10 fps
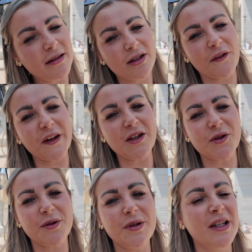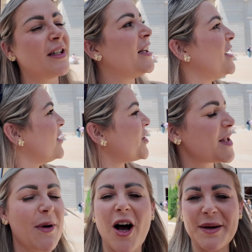Cathedral,
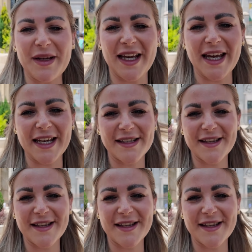just behind me here.